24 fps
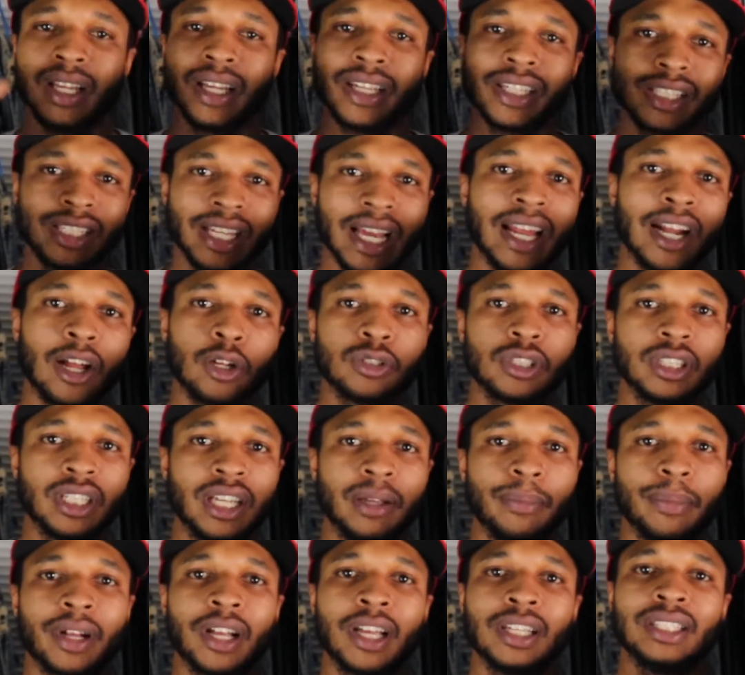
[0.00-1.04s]
Shout out to
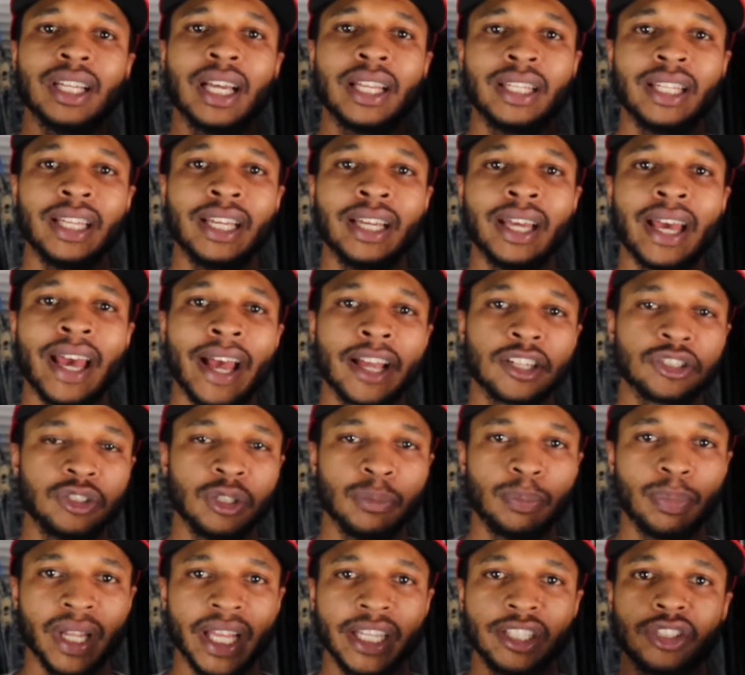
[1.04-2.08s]
them, because I did actually
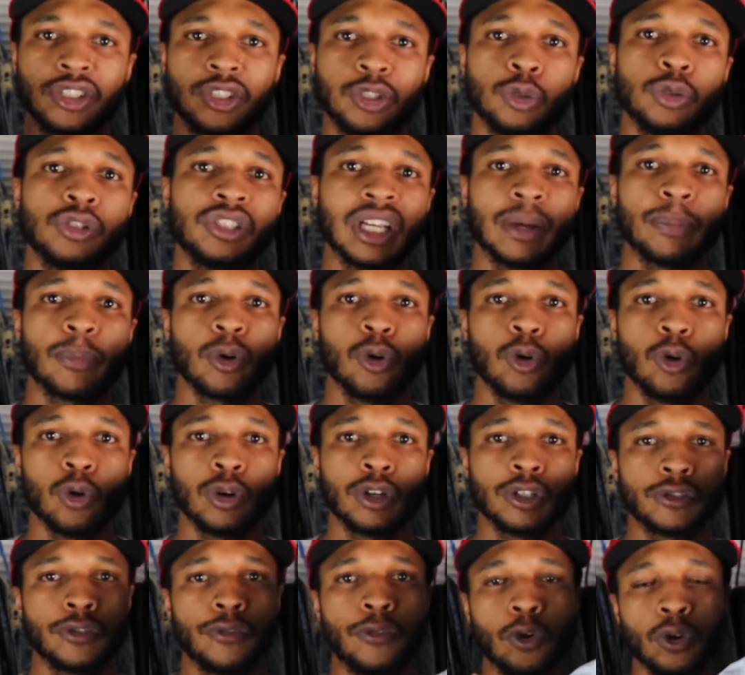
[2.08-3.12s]
place two separate
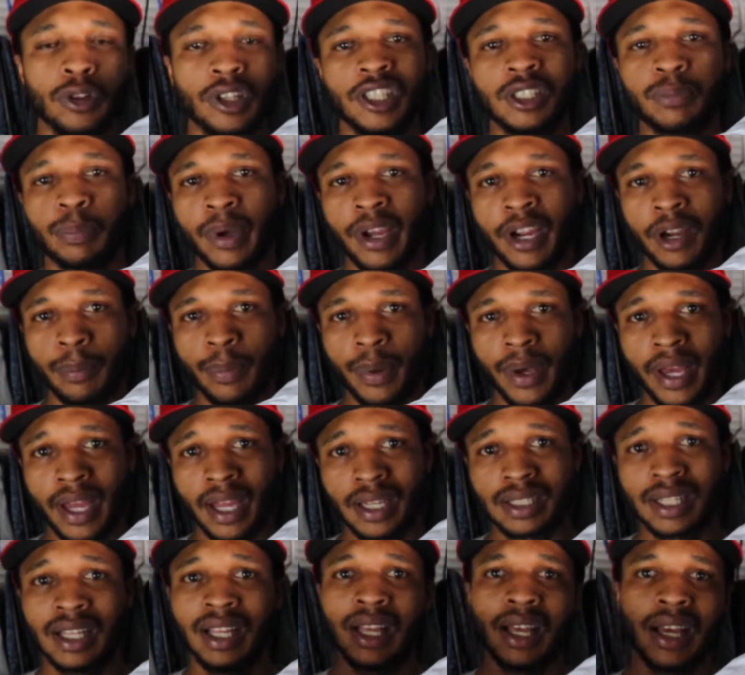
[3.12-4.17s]
orders for these pair of
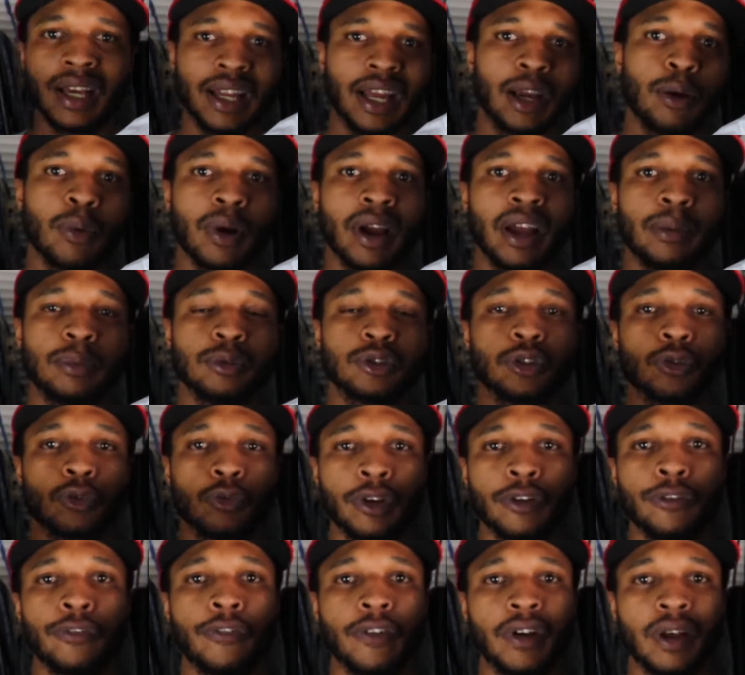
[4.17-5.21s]
pants, and they were able to
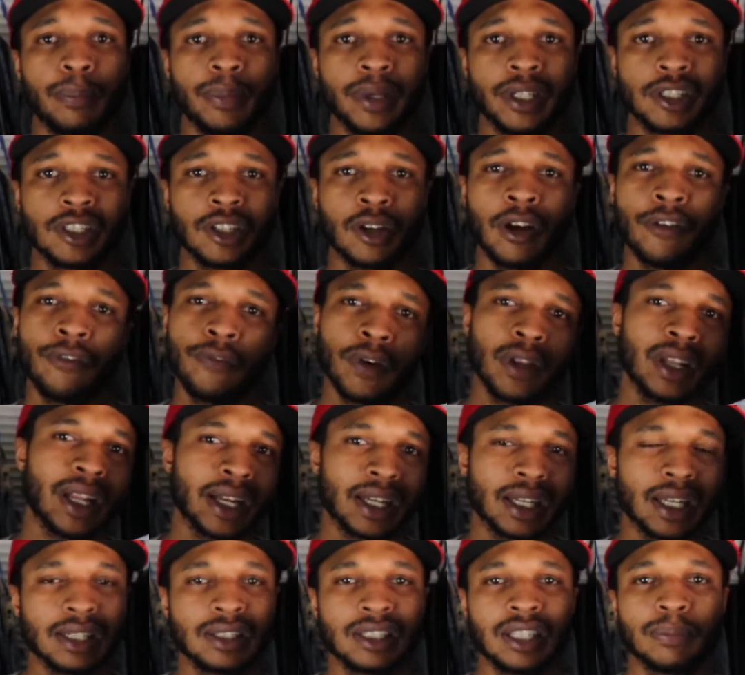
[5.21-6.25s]
refund me, so I felt like
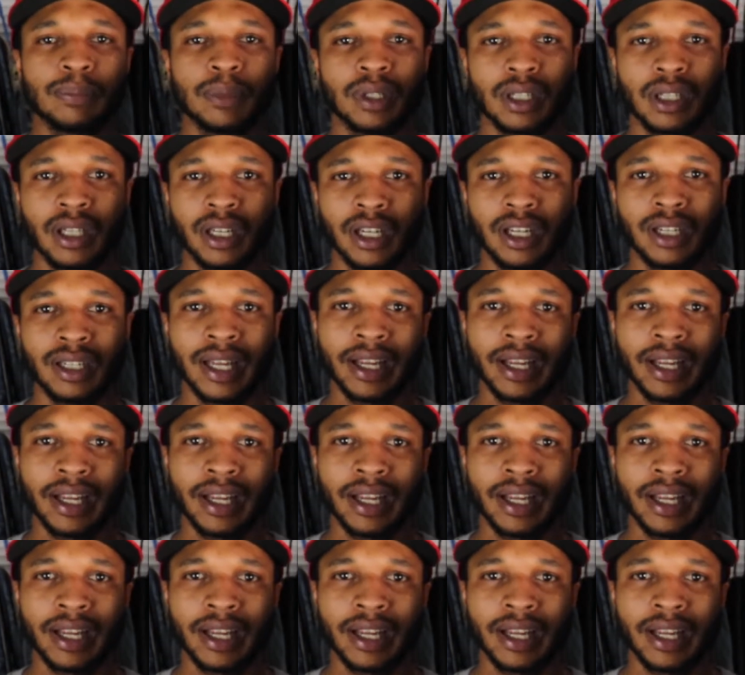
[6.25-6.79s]
that's something good.